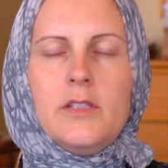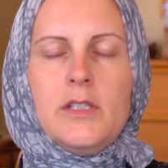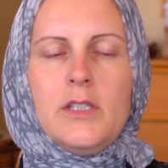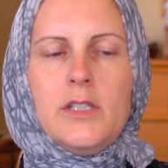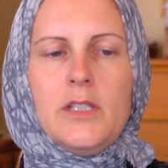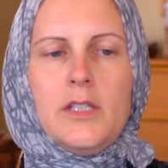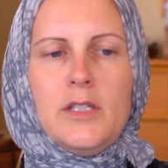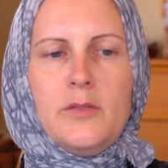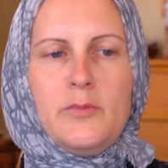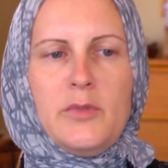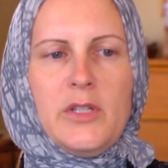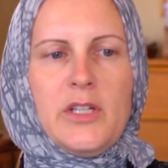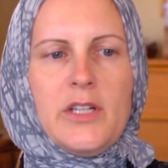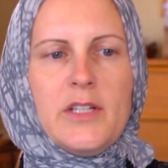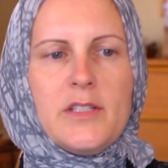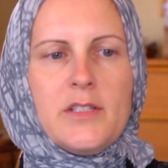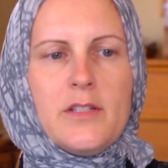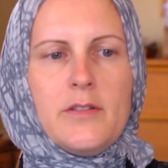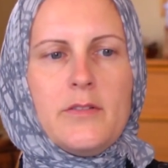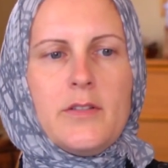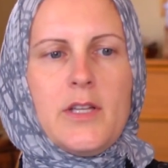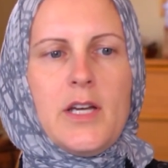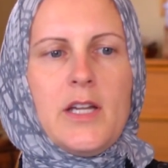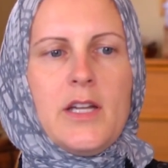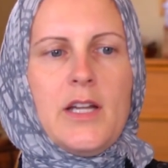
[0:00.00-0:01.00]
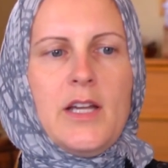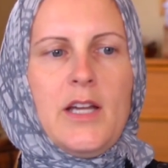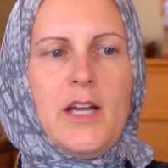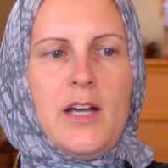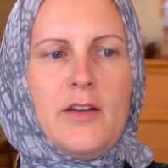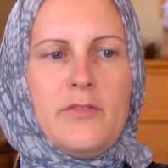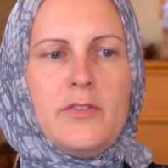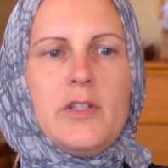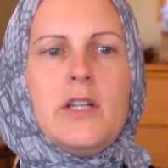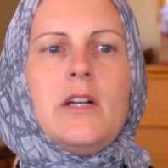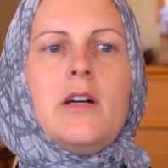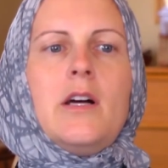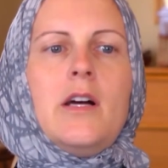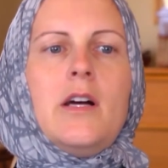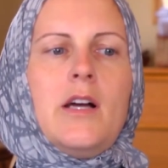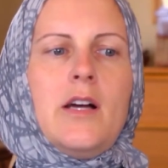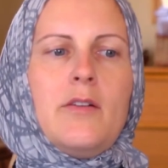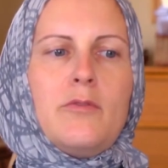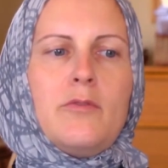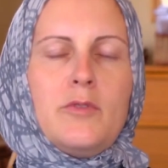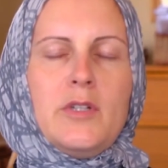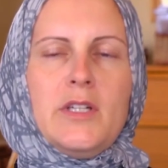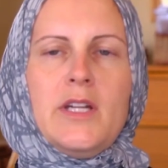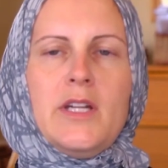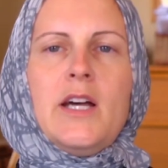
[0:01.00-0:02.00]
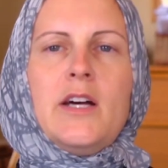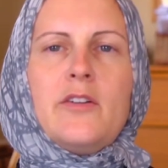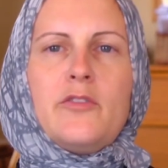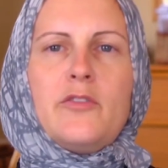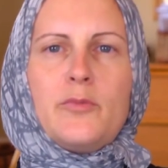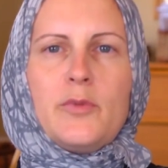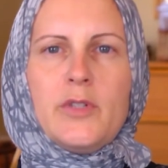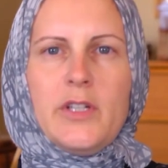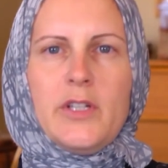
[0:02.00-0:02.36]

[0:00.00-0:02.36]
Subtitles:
And because of that, I have one half